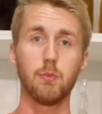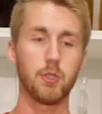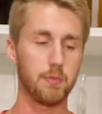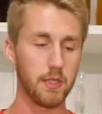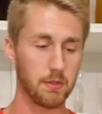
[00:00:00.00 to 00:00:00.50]

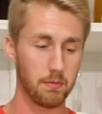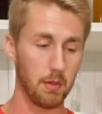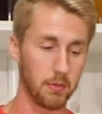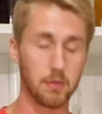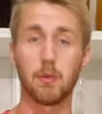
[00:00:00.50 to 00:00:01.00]
which means it
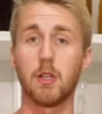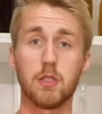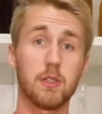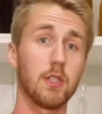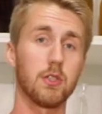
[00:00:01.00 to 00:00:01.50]
bubbles a
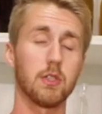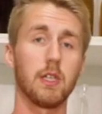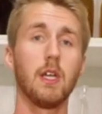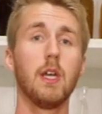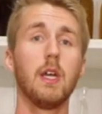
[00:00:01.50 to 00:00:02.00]
bunch essentially,